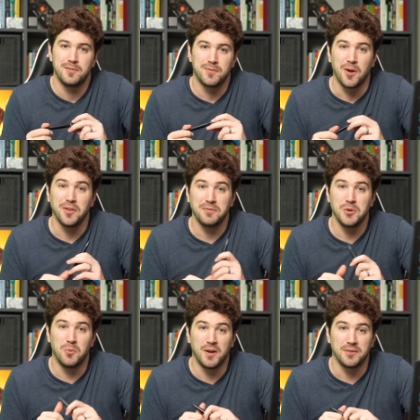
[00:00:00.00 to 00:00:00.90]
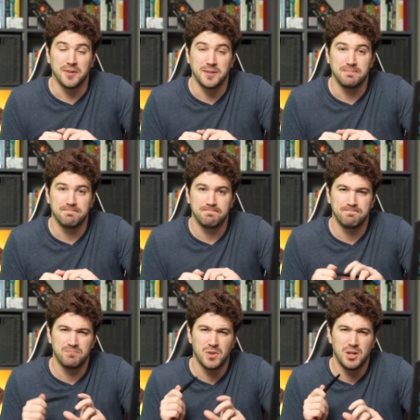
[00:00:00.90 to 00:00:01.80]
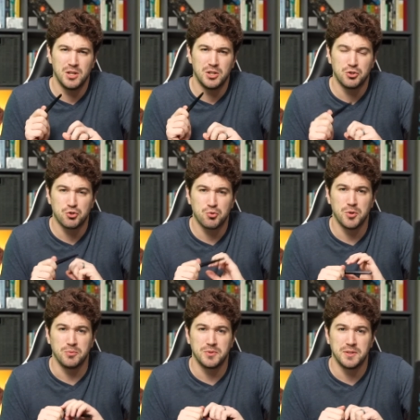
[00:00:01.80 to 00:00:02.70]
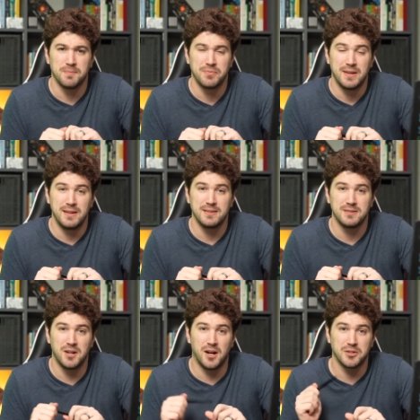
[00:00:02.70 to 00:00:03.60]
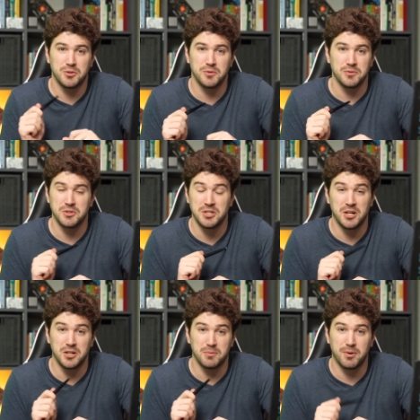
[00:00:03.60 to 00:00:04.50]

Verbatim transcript: For all of you wondering, chroot is not Groot's younger